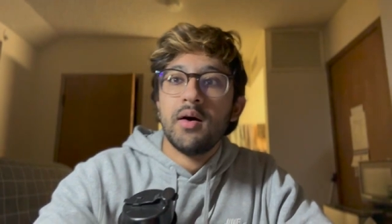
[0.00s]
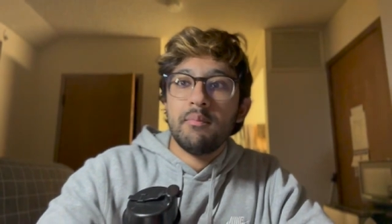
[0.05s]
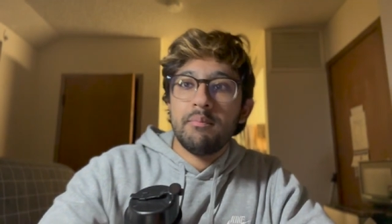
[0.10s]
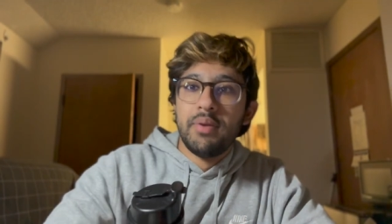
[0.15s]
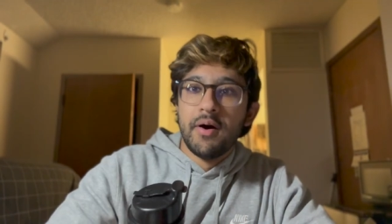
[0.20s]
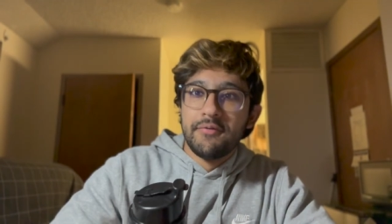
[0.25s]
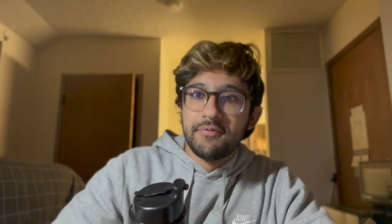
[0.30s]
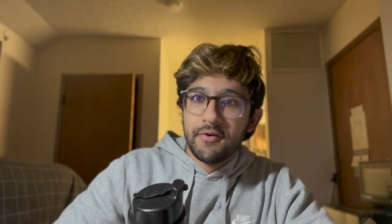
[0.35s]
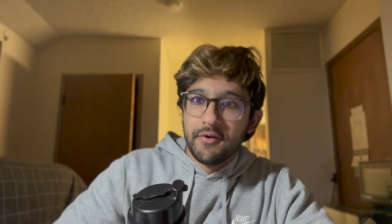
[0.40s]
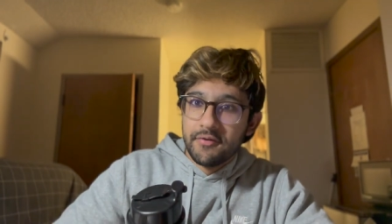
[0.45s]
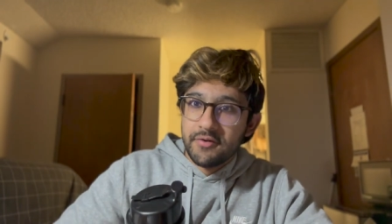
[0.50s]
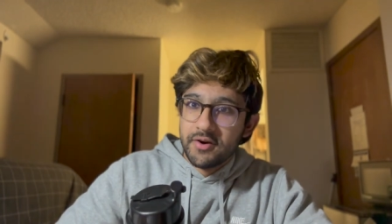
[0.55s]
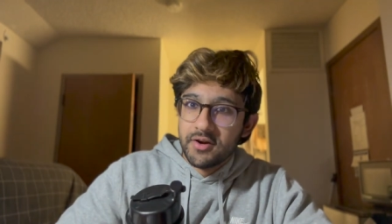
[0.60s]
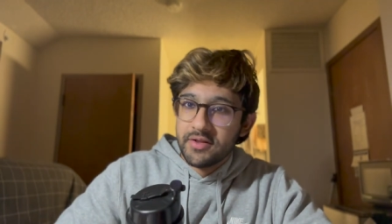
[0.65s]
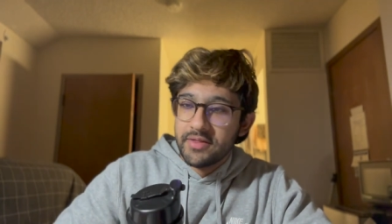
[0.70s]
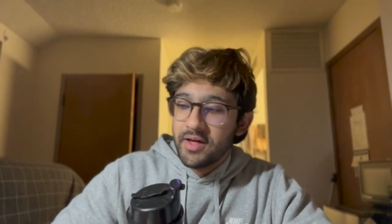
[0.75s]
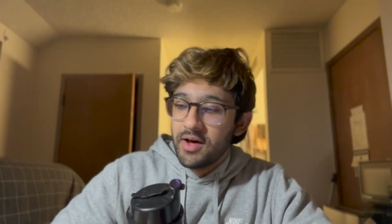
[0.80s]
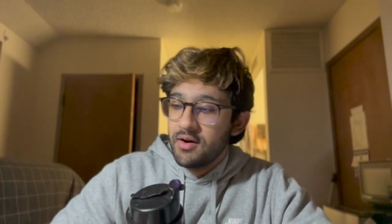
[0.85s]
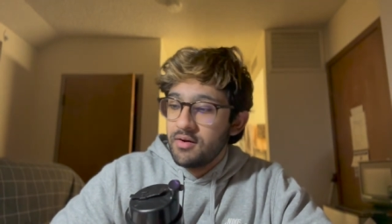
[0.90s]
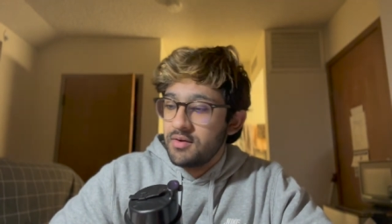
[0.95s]
But for
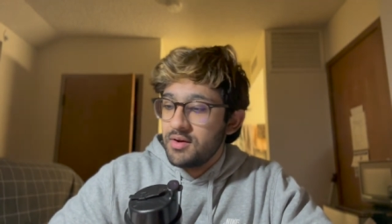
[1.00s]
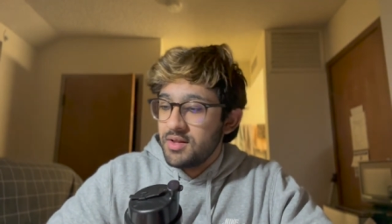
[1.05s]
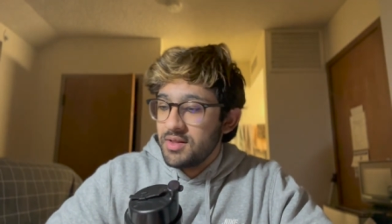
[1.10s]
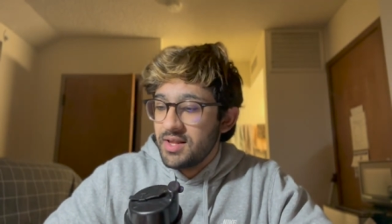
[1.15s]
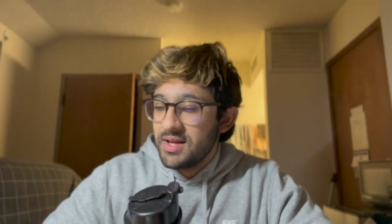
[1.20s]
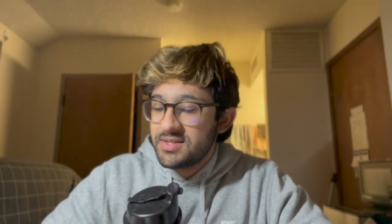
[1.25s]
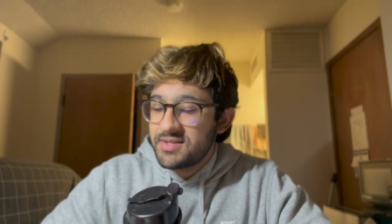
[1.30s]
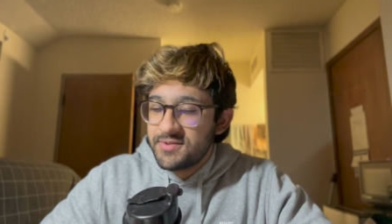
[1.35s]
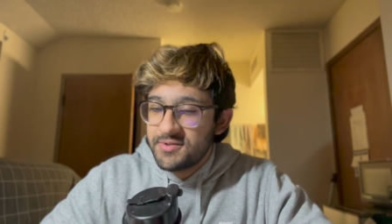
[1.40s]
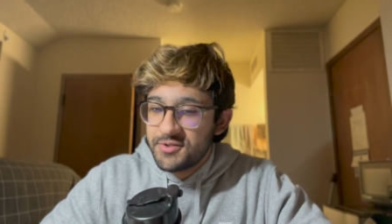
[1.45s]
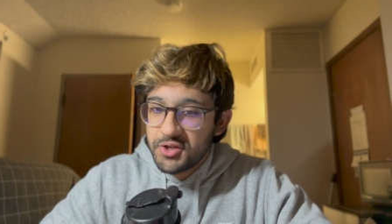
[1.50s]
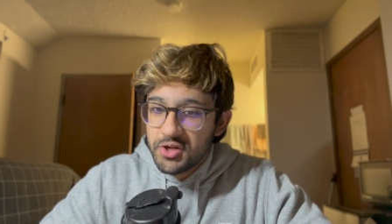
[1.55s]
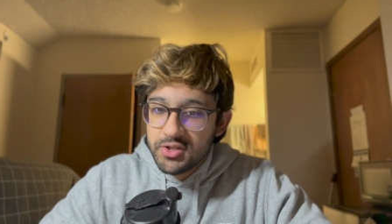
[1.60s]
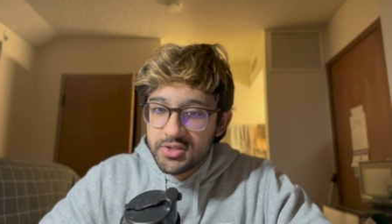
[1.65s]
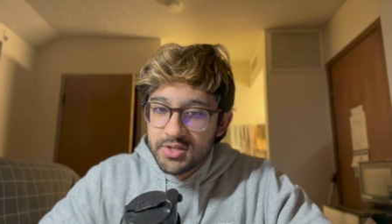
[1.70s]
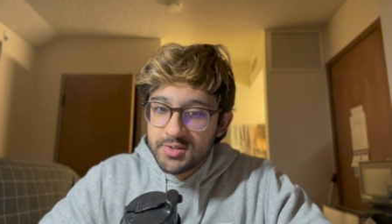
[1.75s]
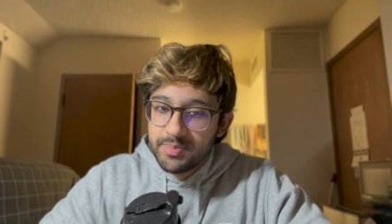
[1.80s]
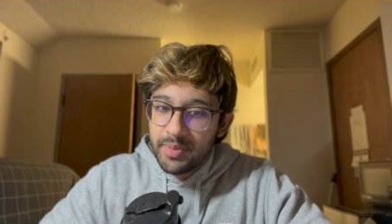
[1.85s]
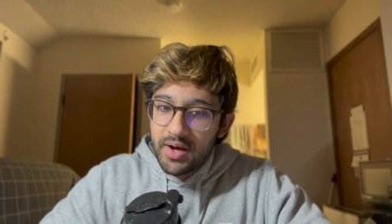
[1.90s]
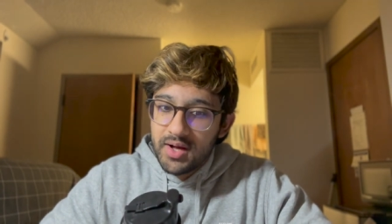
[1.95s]
real though, let's drink
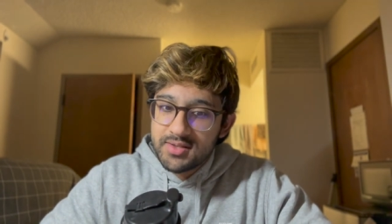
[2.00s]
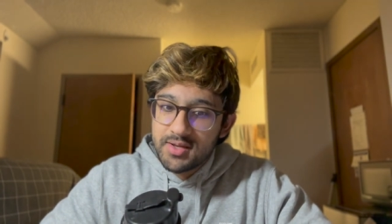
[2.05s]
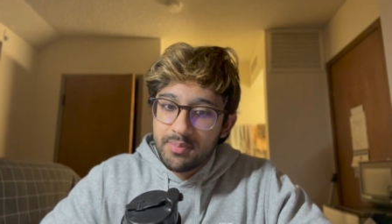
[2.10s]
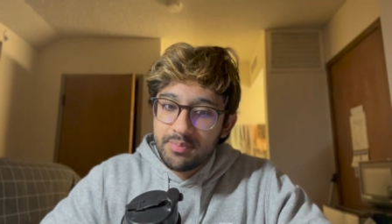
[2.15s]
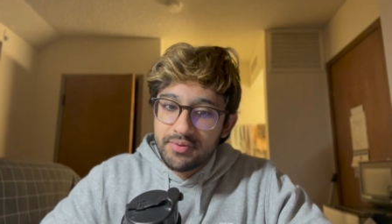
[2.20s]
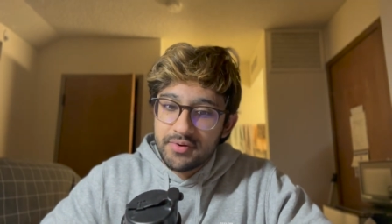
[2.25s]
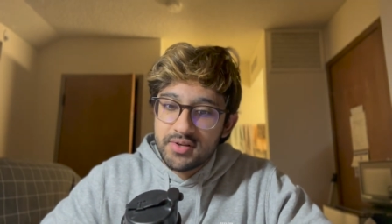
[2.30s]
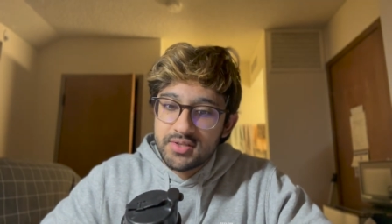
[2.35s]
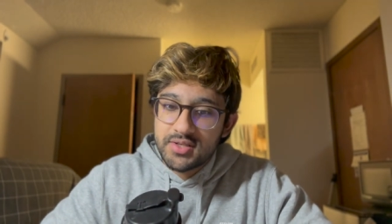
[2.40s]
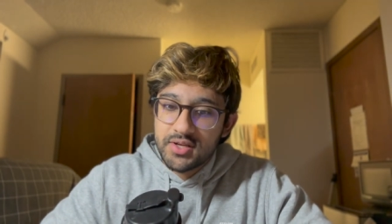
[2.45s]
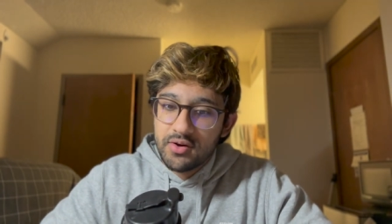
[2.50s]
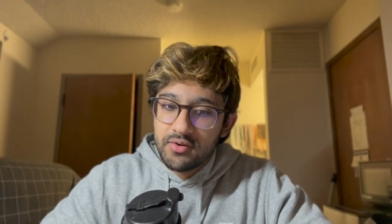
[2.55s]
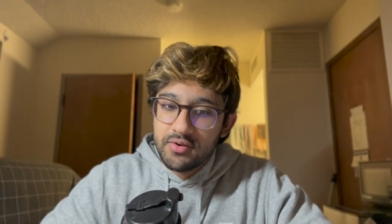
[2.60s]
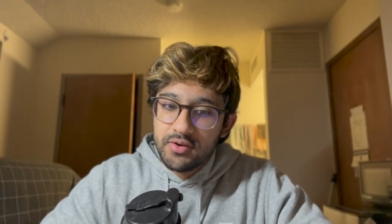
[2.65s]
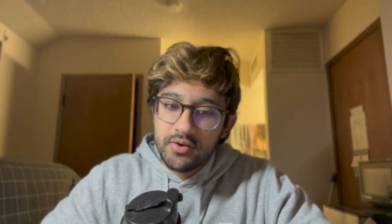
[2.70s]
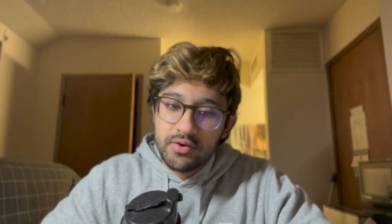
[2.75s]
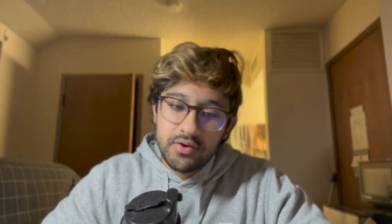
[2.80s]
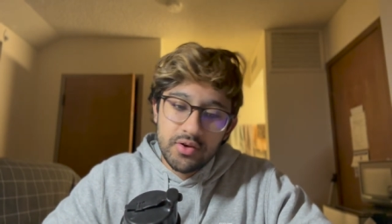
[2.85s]
this Bucked Up pre so you